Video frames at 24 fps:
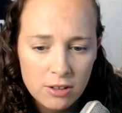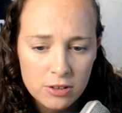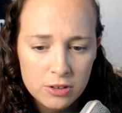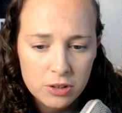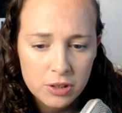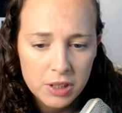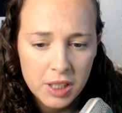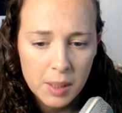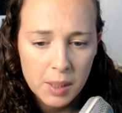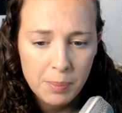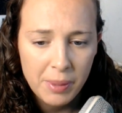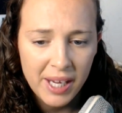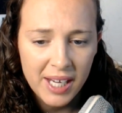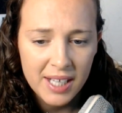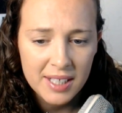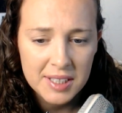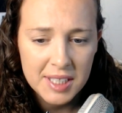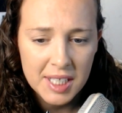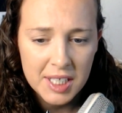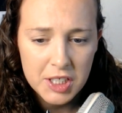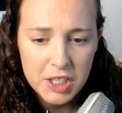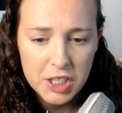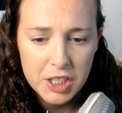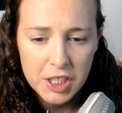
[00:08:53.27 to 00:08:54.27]
so they pay
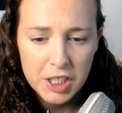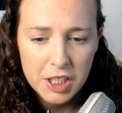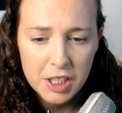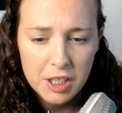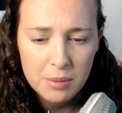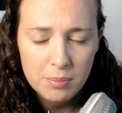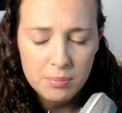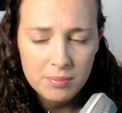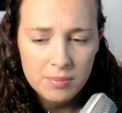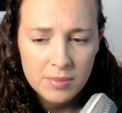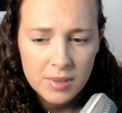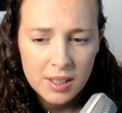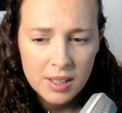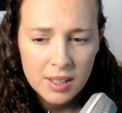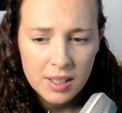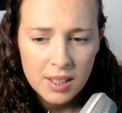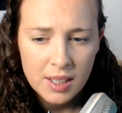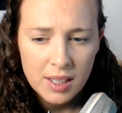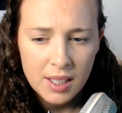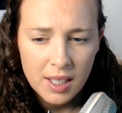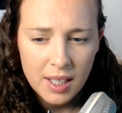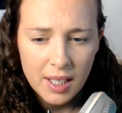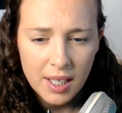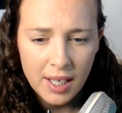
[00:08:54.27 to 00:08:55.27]
attention to him.
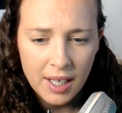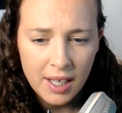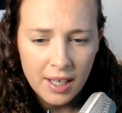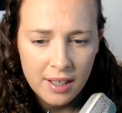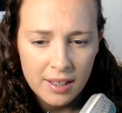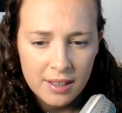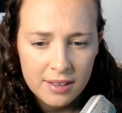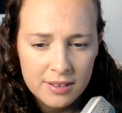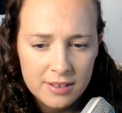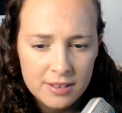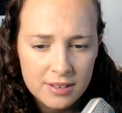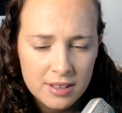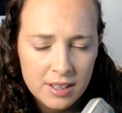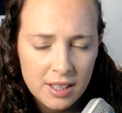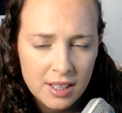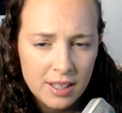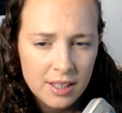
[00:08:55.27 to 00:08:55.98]
And it's,